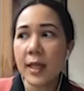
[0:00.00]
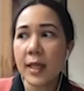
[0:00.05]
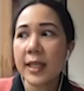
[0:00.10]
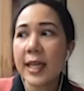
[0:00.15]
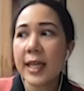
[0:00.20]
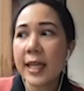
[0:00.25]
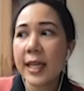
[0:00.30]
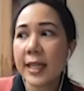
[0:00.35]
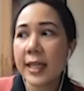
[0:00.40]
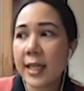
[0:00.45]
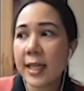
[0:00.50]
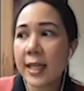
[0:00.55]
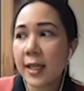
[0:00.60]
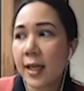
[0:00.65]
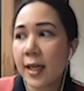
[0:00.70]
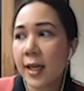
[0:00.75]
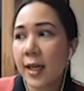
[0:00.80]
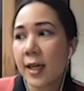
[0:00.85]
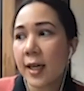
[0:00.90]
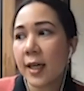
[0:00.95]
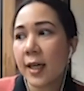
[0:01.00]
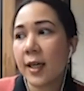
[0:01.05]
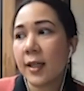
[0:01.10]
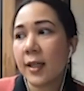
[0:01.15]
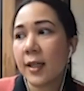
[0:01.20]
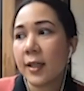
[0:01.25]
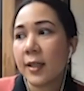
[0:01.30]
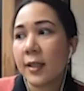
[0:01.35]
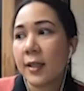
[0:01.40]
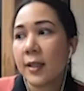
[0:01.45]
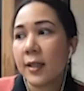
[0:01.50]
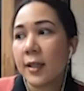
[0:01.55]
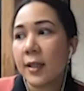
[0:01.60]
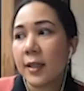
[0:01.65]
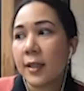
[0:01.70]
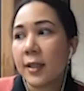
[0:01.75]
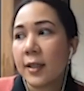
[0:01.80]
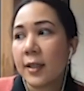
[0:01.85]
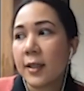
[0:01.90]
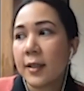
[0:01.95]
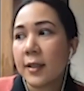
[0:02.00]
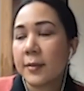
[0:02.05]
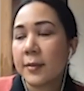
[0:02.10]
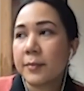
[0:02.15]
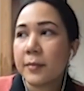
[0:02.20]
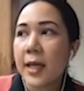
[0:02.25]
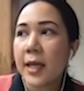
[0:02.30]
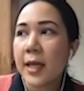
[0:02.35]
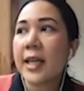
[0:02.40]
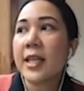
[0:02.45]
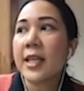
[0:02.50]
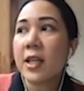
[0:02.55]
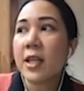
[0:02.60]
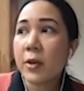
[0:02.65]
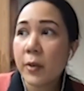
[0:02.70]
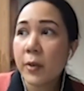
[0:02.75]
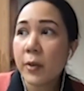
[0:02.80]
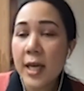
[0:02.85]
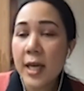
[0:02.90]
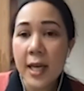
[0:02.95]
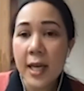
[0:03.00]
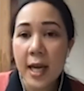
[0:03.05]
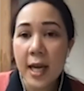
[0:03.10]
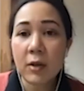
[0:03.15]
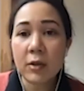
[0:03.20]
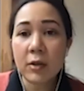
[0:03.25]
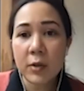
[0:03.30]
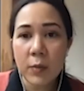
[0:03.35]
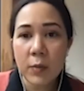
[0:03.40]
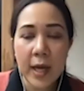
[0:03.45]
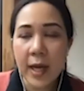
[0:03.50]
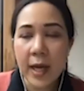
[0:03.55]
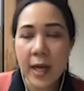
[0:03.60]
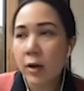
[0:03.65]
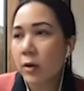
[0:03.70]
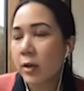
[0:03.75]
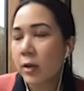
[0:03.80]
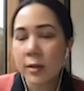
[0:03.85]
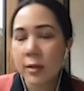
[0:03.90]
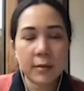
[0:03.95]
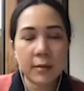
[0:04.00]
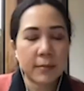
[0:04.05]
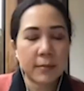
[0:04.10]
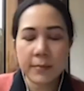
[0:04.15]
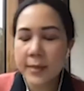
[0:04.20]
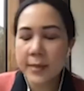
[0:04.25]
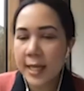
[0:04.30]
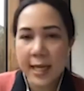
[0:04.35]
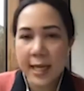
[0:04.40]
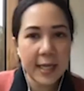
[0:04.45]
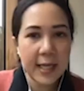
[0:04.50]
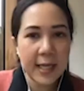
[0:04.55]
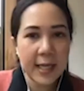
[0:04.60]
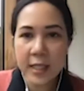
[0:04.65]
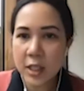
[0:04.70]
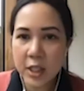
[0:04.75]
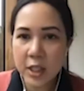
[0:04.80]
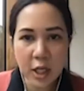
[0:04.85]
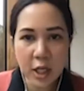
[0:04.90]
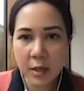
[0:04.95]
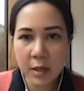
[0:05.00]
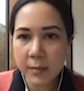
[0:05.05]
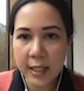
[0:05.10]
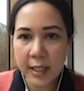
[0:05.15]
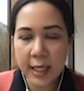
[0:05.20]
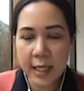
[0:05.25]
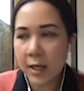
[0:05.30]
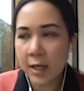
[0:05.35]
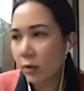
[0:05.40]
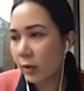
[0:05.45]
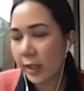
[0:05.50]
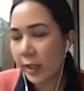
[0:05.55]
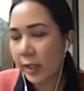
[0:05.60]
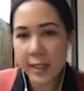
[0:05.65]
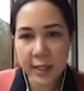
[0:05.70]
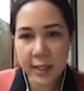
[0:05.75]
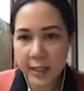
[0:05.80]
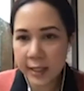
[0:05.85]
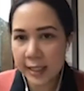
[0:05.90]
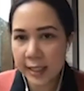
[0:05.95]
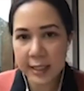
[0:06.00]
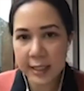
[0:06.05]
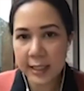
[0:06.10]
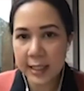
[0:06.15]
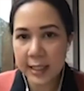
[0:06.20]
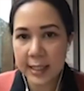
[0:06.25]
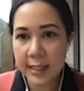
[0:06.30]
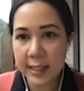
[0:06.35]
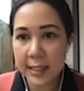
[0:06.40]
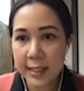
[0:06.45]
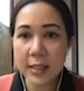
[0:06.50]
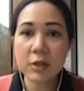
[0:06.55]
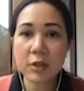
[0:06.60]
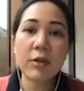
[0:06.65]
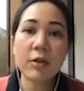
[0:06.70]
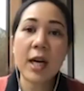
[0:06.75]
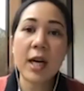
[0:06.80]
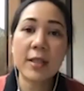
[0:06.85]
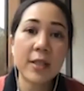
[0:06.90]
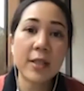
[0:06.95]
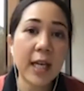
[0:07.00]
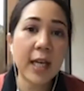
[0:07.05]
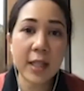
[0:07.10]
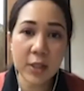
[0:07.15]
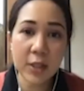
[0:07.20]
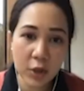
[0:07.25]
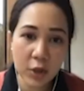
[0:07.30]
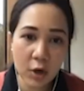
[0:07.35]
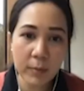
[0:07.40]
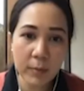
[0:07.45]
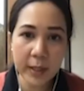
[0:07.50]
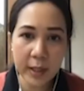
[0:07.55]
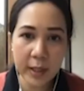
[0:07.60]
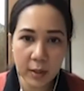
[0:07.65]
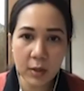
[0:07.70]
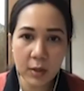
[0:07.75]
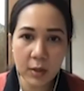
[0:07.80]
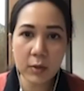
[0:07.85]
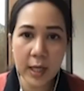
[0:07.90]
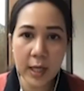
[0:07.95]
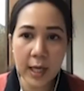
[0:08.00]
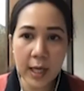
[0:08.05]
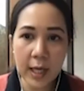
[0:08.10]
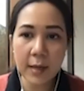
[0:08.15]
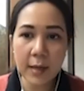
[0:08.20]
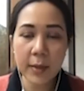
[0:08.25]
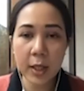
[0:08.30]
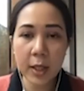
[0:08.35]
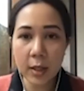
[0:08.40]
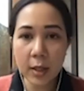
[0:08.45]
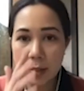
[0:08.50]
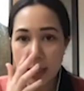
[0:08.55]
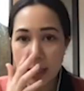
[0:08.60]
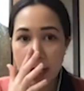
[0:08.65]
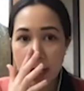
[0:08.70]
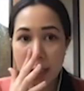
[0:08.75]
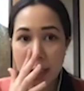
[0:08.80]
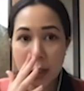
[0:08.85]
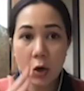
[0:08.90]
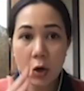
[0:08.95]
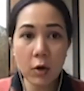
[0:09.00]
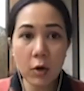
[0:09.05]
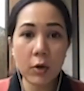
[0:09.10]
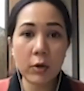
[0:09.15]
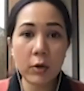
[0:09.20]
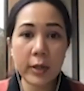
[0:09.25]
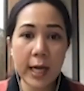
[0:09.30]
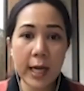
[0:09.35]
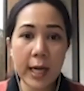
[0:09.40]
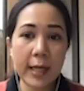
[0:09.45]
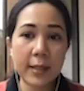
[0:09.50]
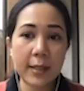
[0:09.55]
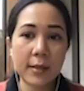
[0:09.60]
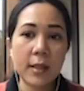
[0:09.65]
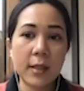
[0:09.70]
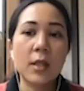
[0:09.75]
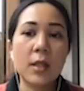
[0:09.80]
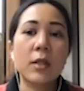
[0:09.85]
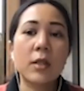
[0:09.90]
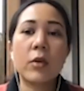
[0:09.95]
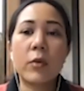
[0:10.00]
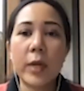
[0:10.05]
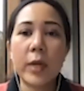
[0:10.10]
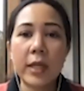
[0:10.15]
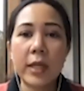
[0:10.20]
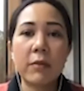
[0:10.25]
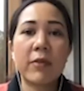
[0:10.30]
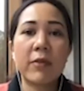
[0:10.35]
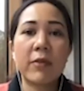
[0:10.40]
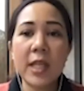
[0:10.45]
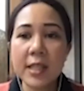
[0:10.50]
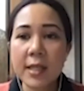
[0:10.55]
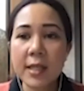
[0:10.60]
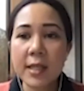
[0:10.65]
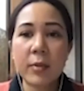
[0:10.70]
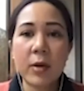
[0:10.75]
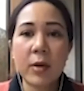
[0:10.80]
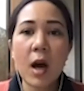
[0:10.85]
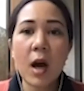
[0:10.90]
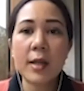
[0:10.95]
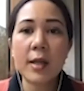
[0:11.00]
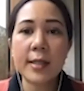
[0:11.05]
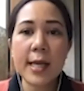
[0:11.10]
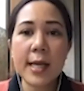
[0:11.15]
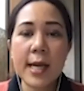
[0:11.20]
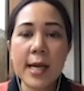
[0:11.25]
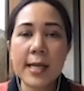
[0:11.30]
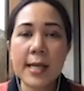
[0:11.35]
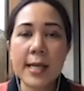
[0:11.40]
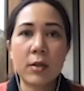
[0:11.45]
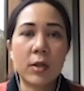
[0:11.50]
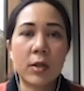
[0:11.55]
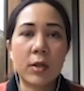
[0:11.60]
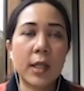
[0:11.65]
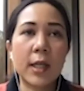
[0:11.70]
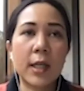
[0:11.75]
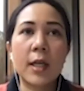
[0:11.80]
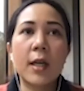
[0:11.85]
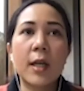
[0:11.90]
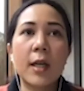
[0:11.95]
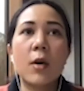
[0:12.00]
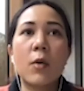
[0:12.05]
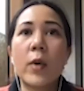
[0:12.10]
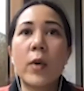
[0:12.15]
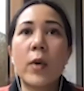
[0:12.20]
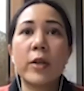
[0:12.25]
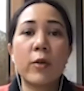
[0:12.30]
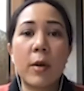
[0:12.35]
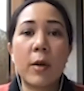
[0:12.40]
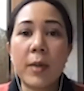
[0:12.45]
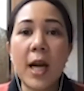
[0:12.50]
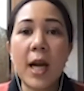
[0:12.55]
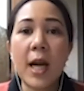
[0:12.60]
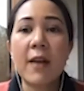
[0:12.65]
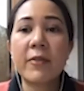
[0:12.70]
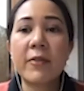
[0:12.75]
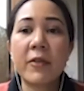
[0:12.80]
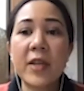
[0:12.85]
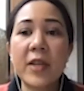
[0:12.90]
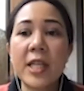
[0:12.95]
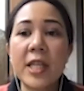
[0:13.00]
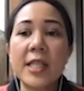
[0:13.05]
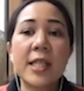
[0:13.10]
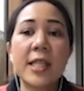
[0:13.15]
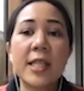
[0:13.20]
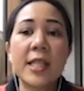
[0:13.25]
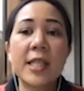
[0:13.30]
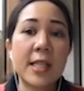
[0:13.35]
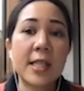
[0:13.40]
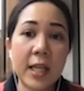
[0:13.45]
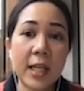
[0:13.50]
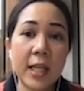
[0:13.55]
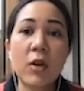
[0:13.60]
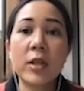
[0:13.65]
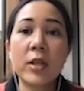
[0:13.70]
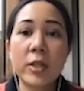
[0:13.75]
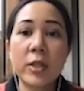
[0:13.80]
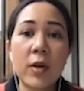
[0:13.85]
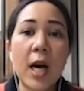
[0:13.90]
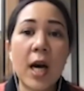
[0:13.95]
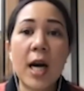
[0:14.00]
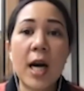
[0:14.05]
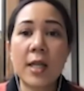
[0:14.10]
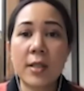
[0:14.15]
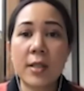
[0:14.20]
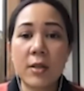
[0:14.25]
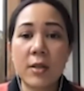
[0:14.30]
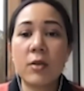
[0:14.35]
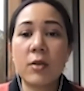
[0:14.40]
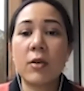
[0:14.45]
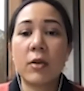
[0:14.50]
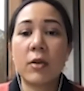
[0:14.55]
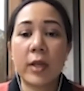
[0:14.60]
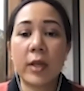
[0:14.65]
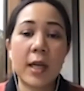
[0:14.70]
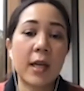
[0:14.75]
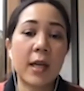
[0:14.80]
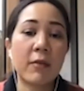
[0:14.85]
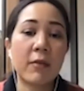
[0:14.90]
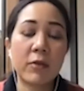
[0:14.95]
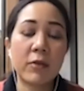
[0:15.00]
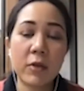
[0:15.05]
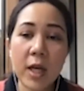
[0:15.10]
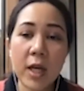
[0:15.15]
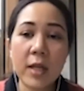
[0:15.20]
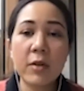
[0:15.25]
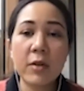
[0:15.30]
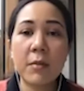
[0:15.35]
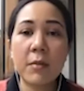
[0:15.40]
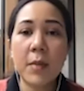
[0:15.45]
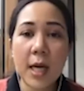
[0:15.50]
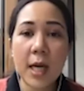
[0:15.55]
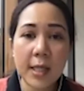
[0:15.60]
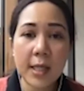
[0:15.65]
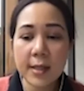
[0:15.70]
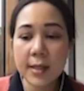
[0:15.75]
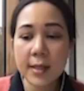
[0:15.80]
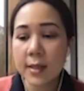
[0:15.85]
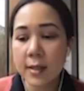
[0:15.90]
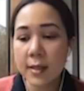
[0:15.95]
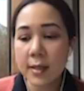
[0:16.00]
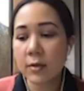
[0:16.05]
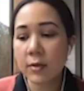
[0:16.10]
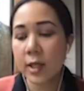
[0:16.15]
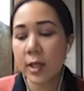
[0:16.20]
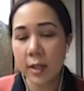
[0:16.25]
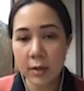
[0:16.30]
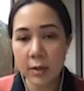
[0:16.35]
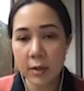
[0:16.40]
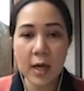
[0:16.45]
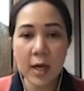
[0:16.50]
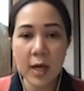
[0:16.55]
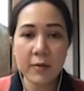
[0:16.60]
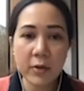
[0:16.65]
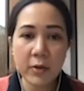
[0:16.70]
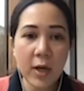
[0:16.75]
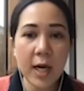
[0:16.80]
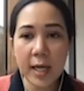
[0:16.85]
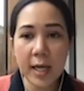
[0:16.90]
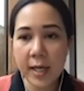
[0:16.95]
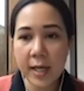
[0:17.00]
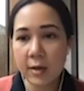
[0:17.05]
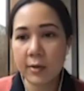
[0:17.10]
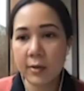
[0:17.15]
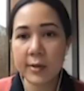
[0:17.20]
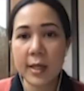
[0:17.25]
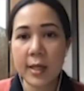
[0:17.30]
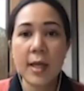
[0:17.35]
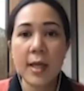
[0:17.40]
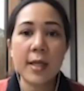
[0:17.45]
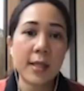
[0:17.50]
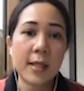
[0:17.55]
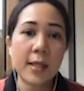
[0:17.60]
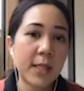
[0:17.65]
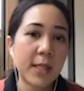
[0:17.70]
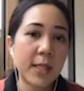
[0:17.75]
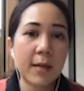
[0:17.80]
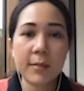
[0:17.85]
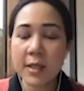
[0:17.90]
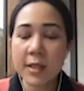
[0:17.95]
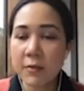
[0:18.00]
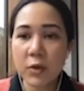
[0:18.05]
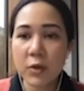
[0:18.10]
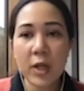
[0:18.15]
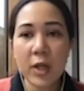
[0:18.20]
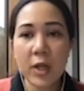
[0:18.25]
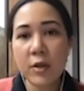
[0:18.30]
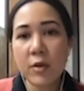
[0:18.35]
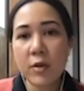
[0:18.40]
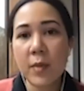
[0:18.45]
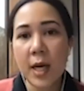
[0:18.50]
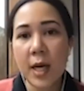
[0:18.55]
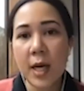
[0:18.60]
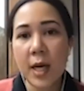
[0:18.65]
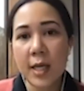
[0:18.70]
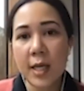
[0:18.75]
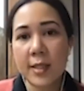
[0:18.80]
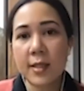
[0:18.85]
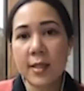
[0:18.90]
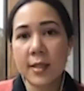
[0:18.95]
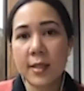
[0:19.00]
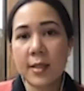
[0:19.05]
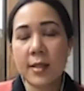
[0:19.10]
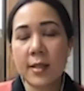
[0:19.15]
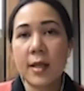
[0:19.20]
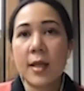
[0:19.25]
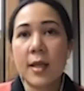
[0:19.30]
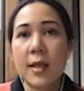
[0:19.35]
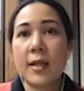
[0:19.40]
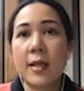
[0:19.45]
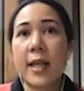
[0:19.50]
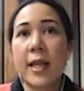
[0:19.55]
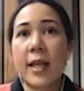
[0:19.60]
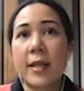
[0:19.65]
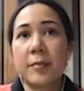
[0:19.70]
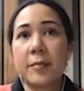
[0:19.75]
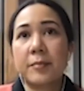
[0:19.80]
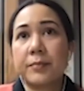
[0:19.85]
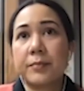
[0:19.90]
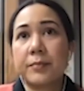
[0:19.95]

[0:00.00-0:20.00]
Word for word: getting uh, a degree elsewhere or say in Germany or in the Netherlands and try to get a job in the UK because I know that during the visa process or when you apply for visas they're going to ask you okay have you done your masters or you have your IELTS sometimes if you've done your masters then